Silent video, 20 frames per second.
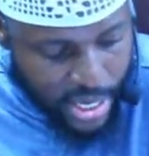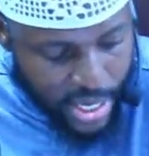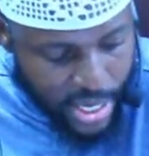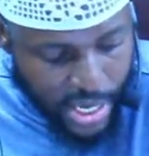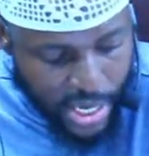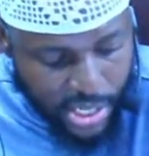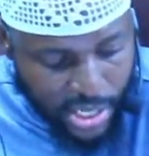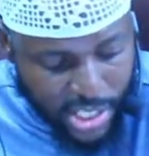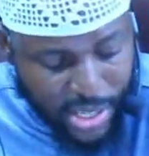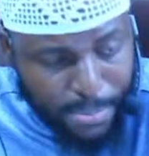
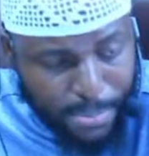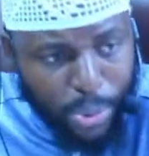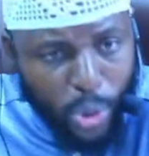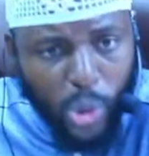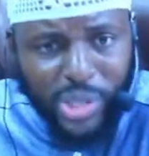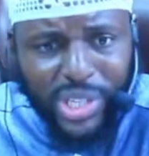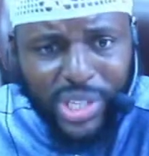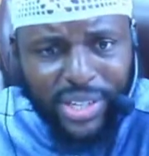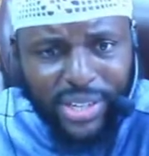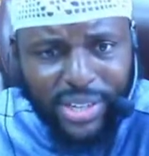it's
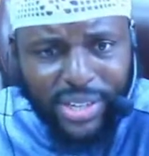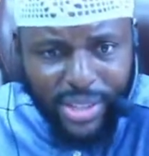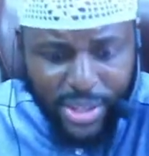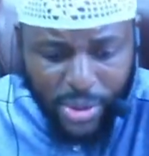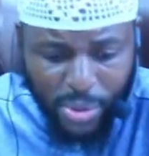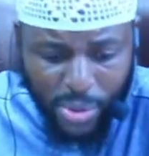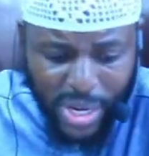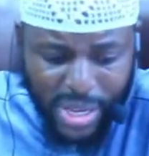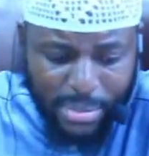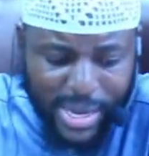important, the
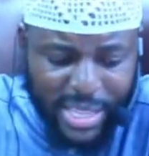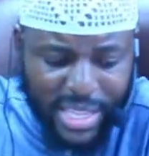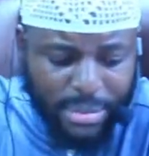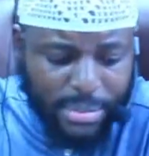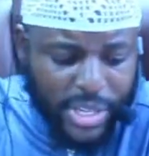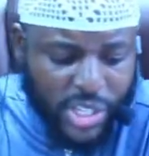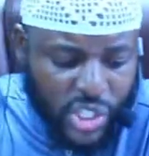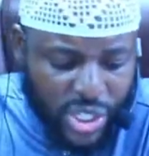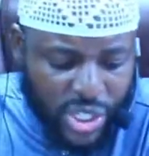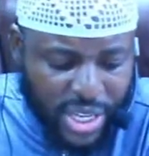ulama, they
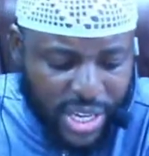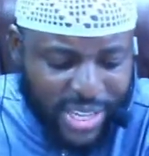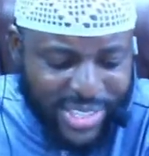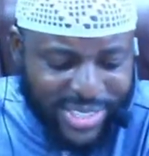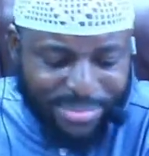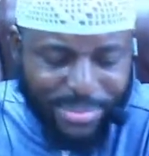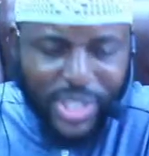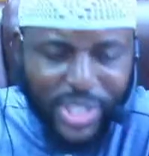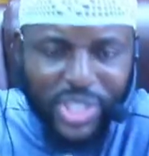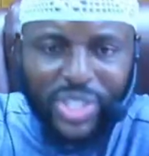mention here, it's
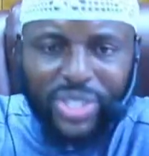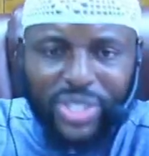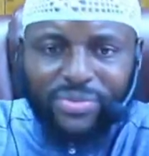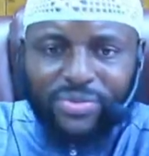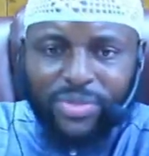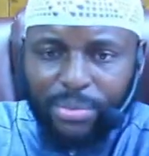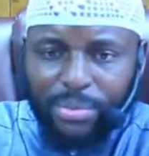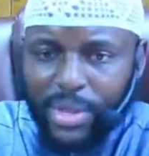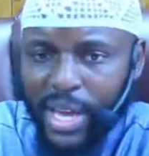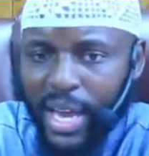mentioned from
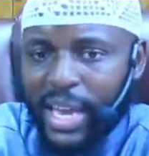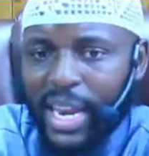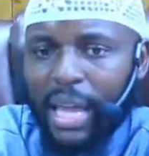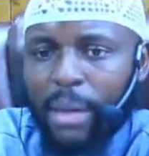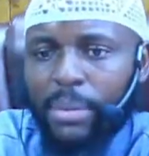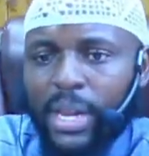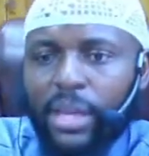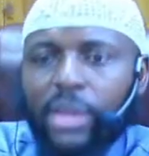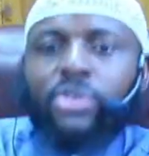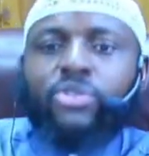the Hanabila
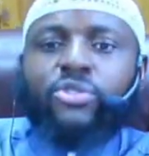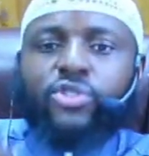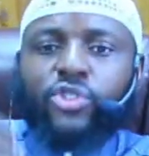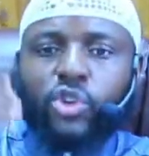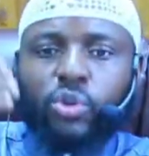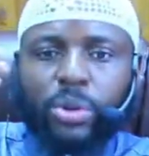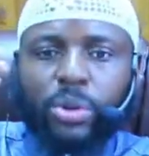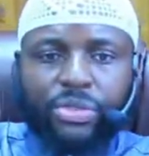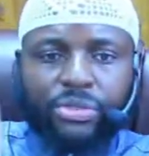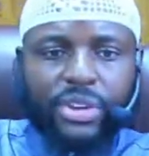that you should do it
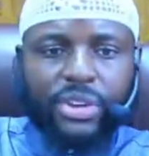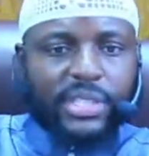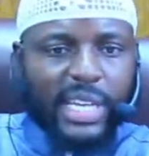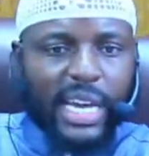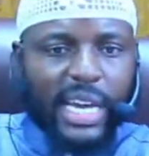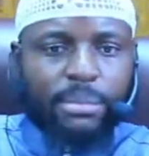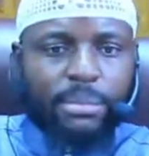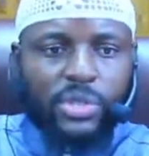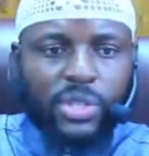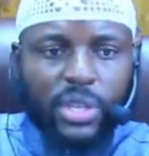3
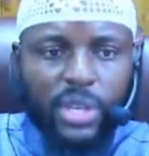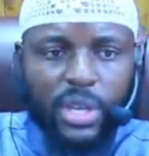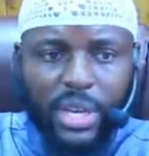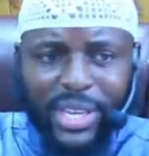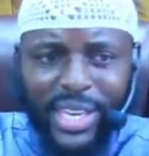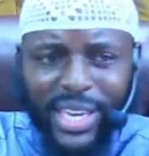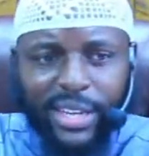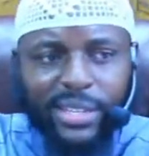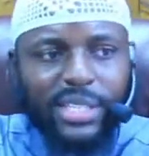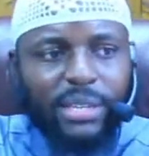times. You
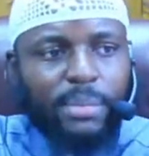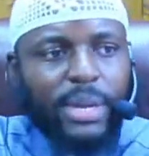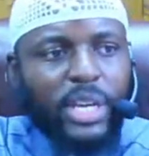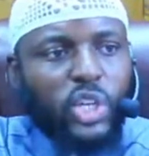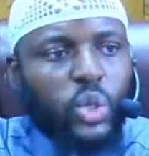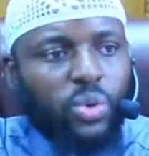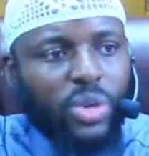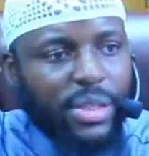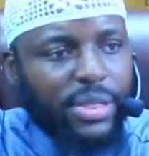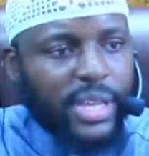need to make sure
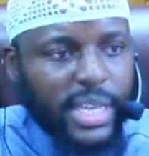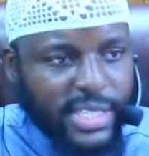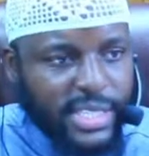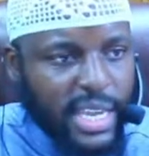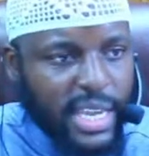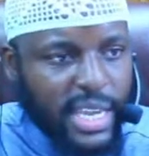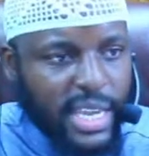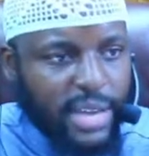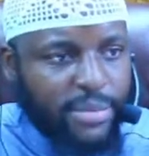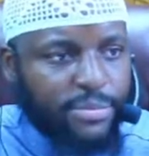nothing is
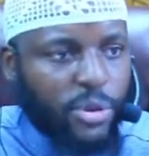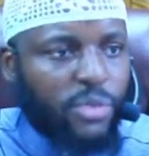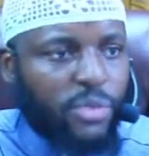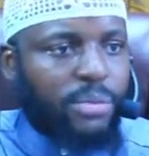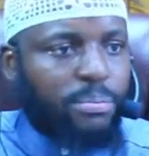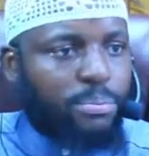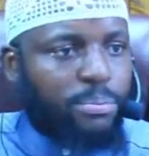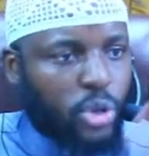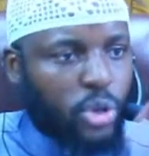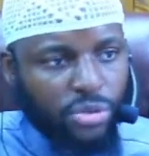left of
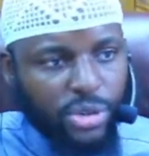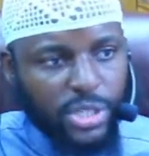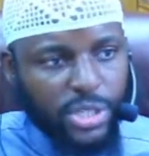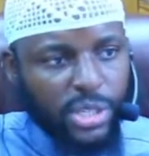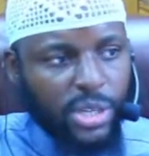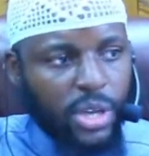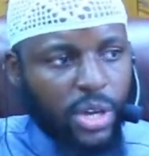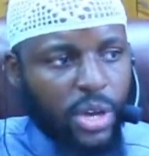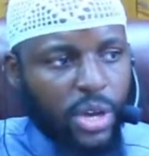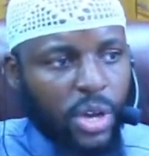impurity
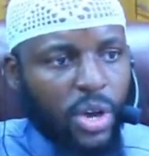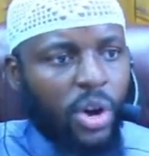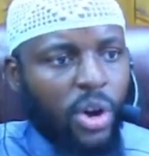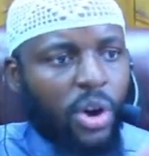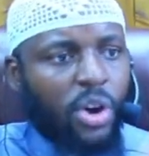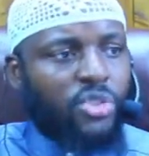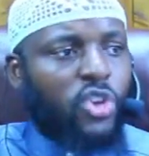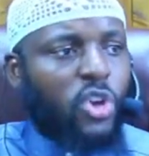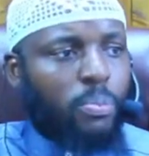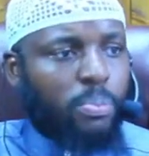on
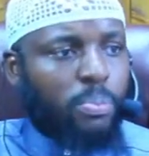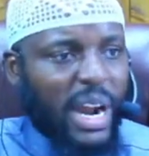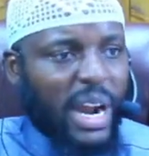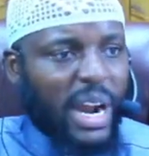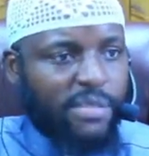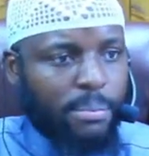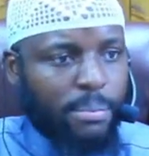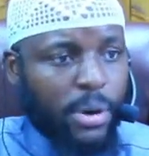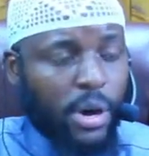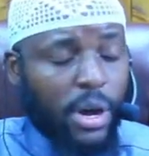your private
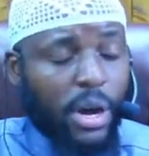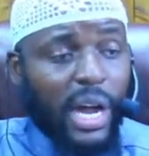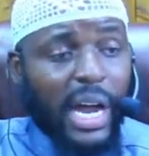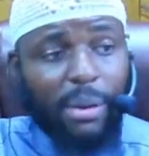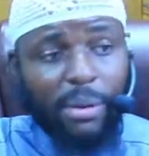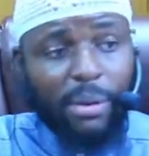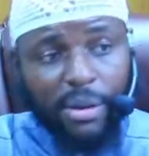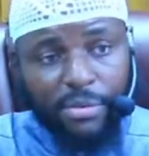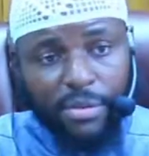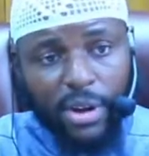part.
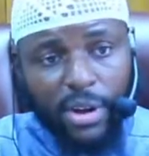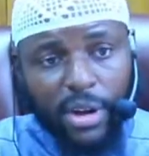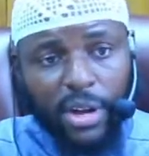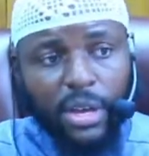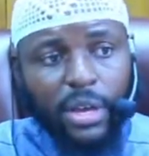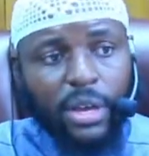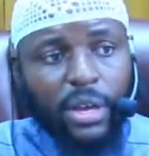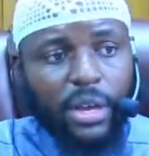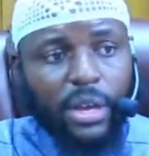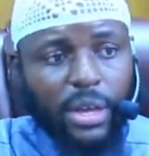However,
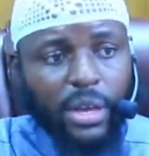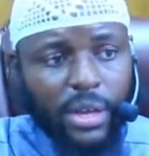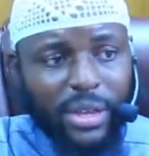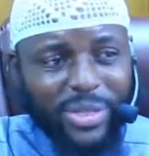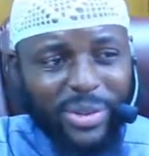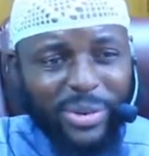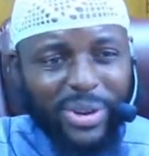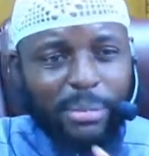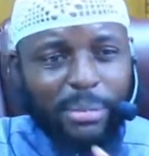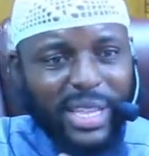the
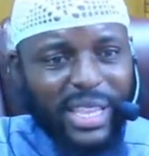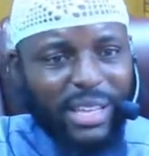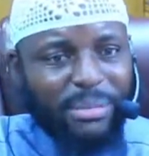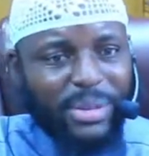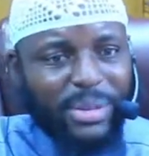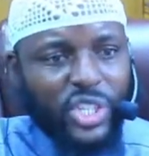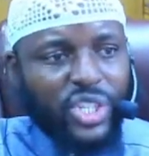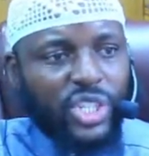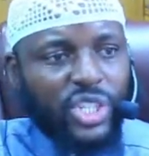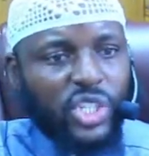ulama, they
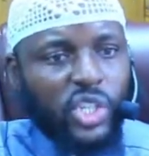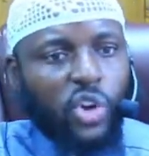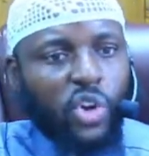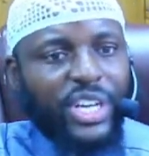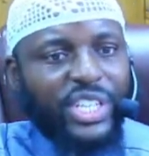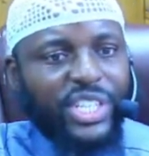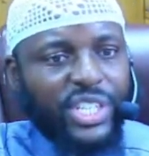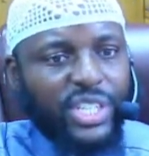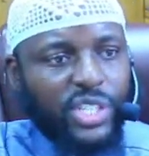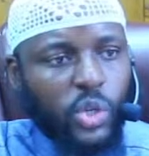mention as long
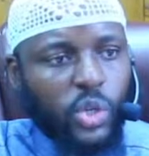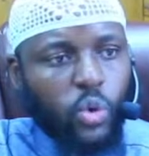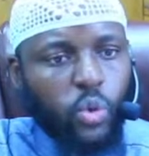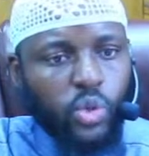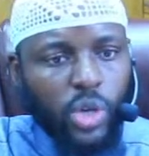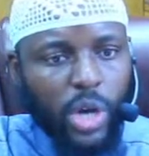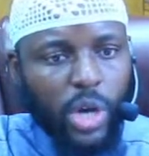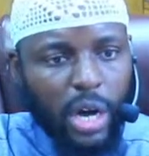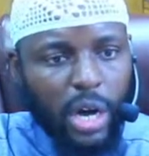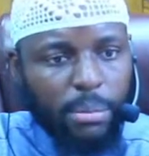as it doesn't
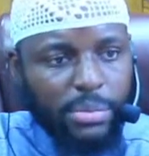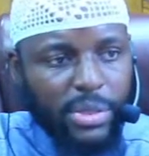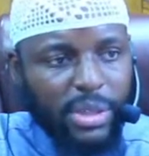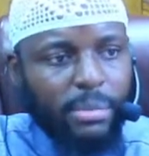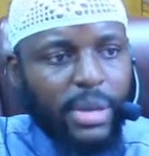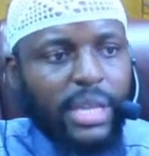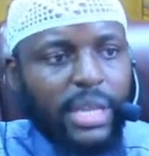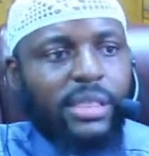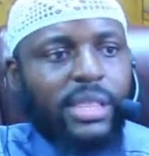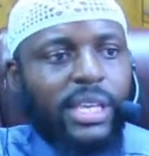cause harm. The
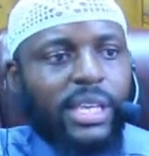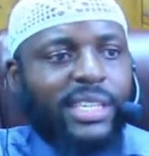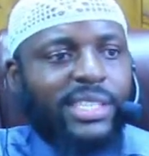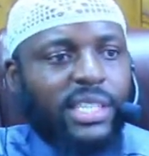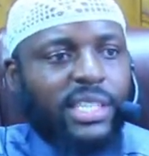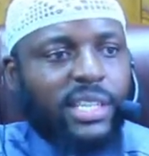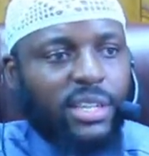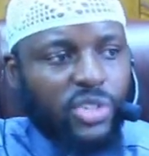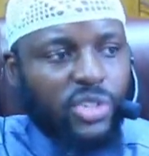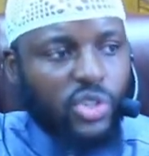main thing is
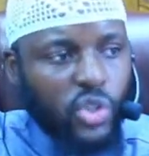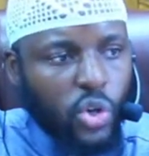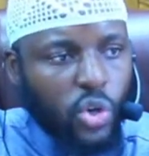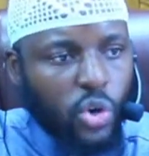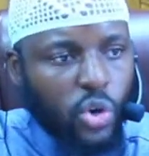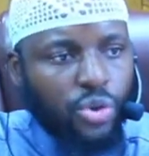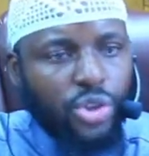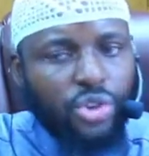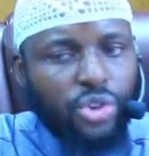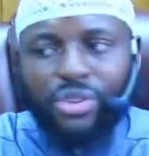that there's no
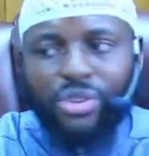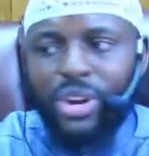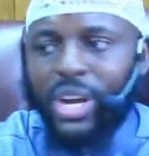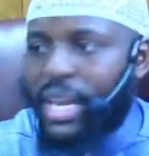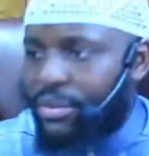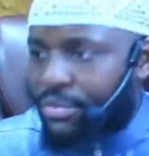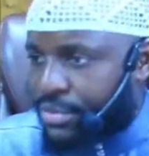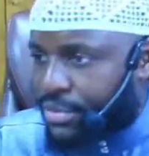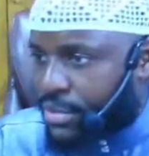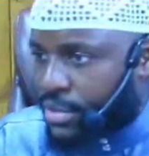urine
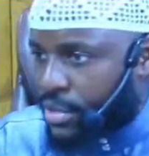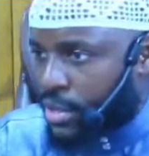left.